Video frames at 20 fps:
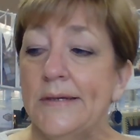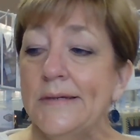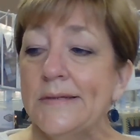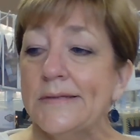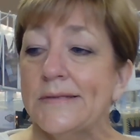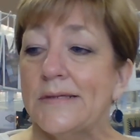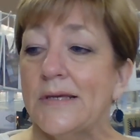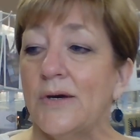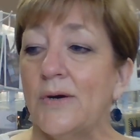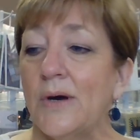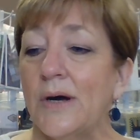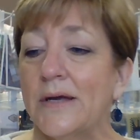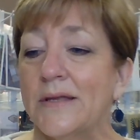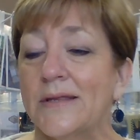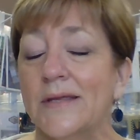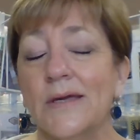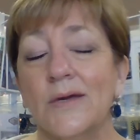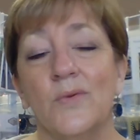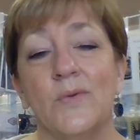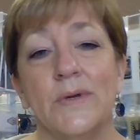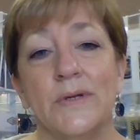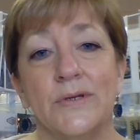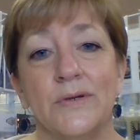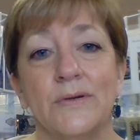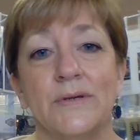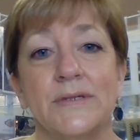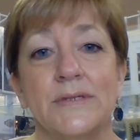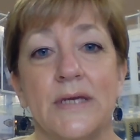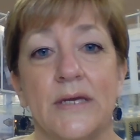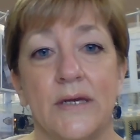So I think
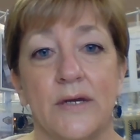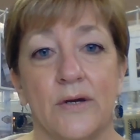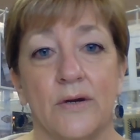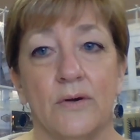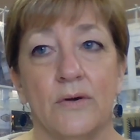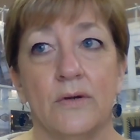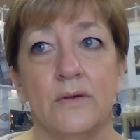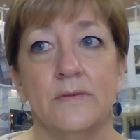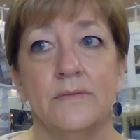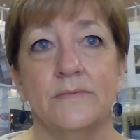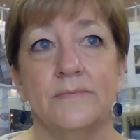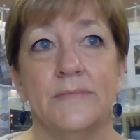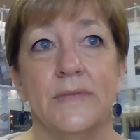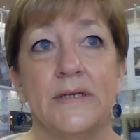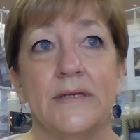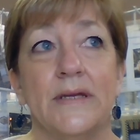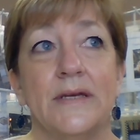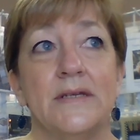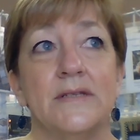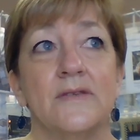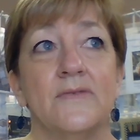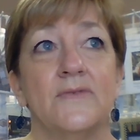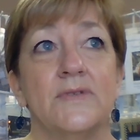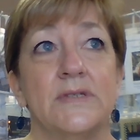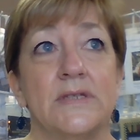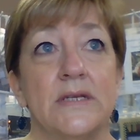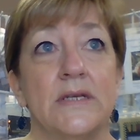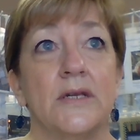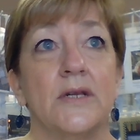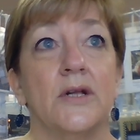winter is here. My days of
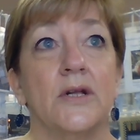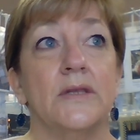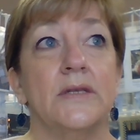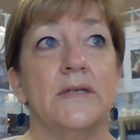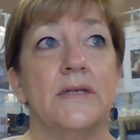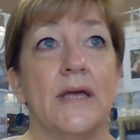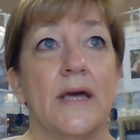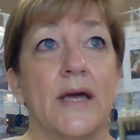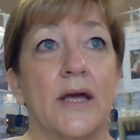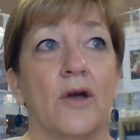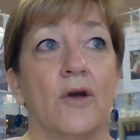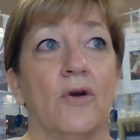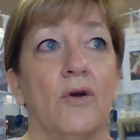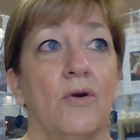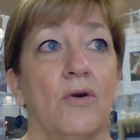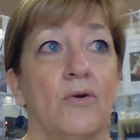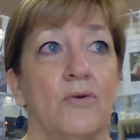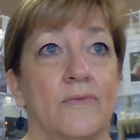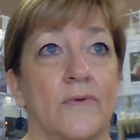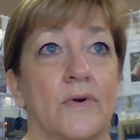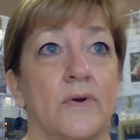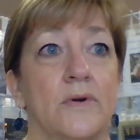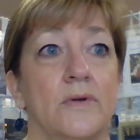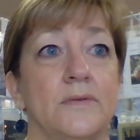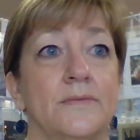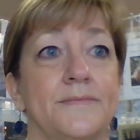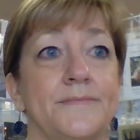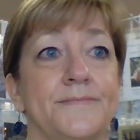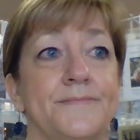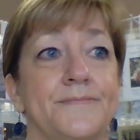sitting on the deck are over,
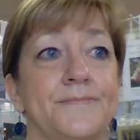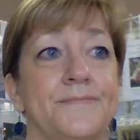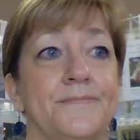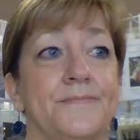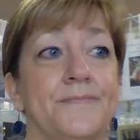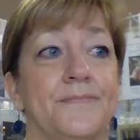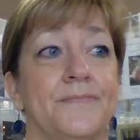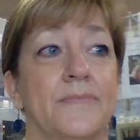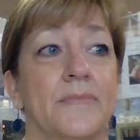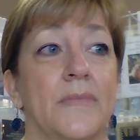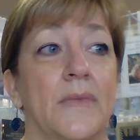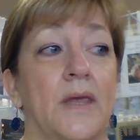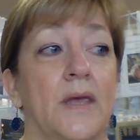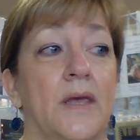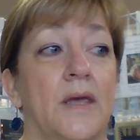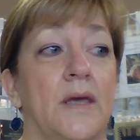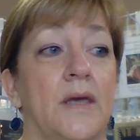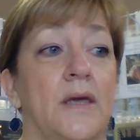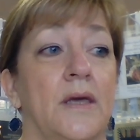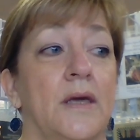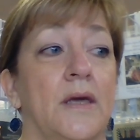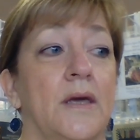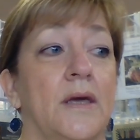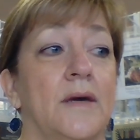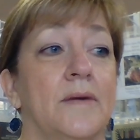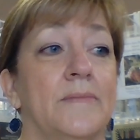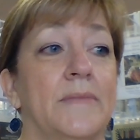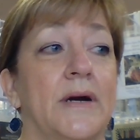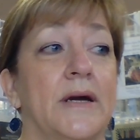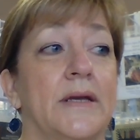
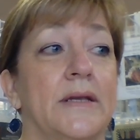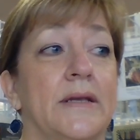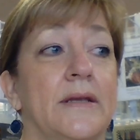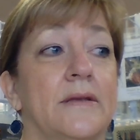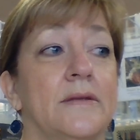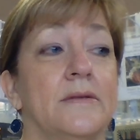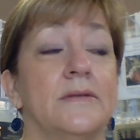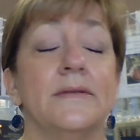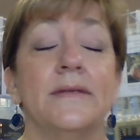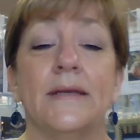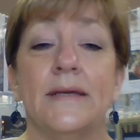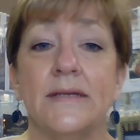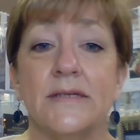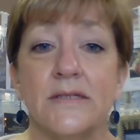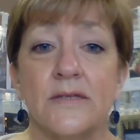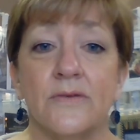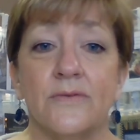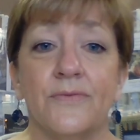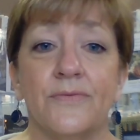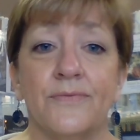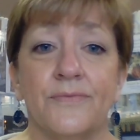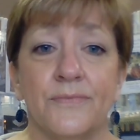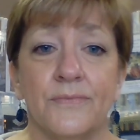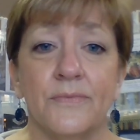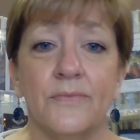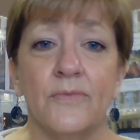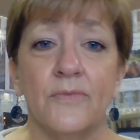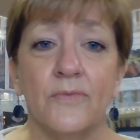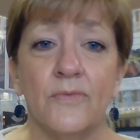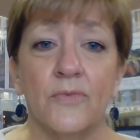and my days of
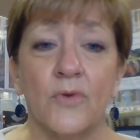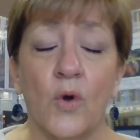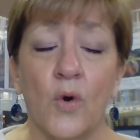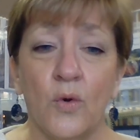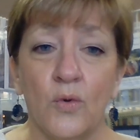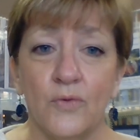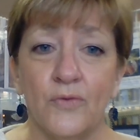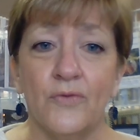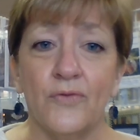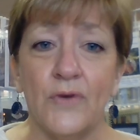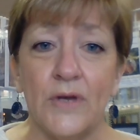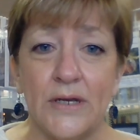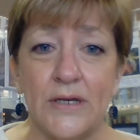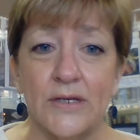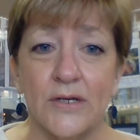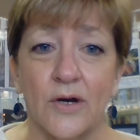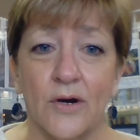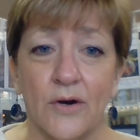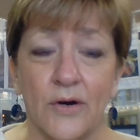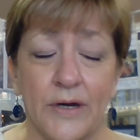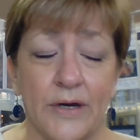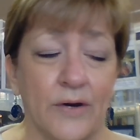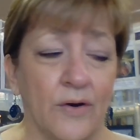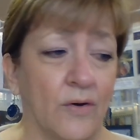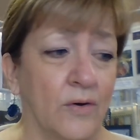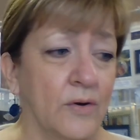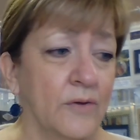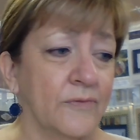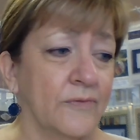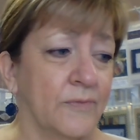cold feet are
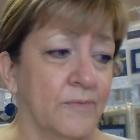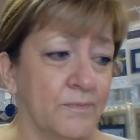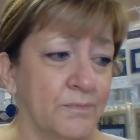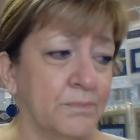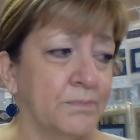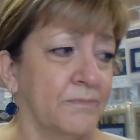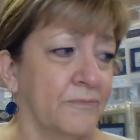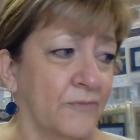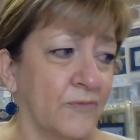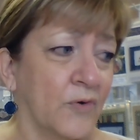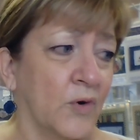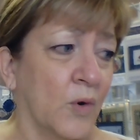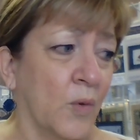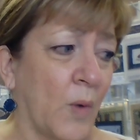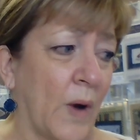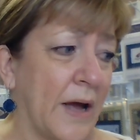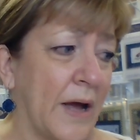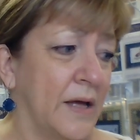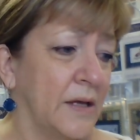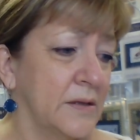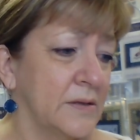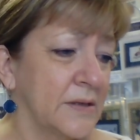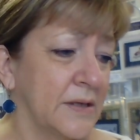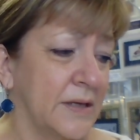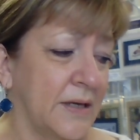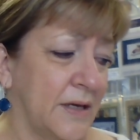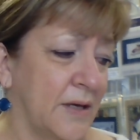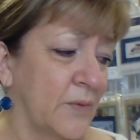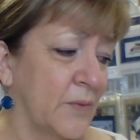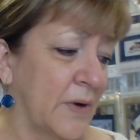here for a while
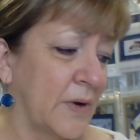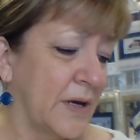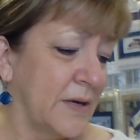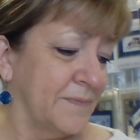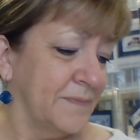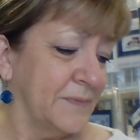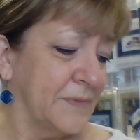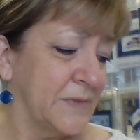anyway.